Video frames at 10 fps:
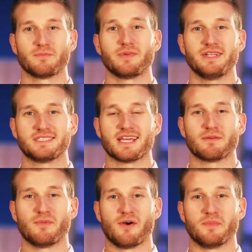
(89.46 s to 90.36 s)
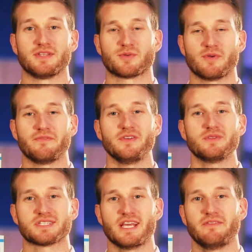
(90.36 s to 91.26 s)
please take a moment to review
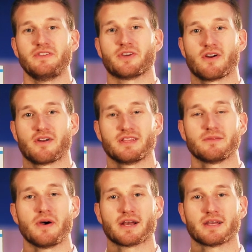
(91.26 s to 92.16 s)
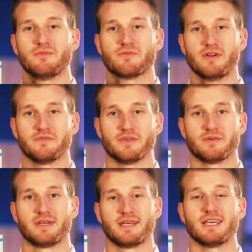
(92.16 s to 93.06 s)
the safety card in the pocket in front of you,
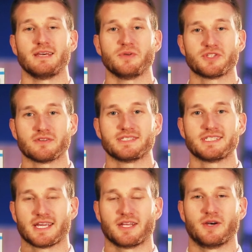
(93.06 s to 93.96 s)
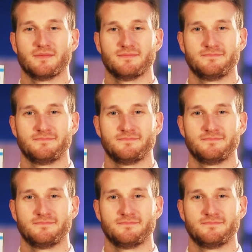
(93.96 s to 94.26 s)
and be sure to take it home.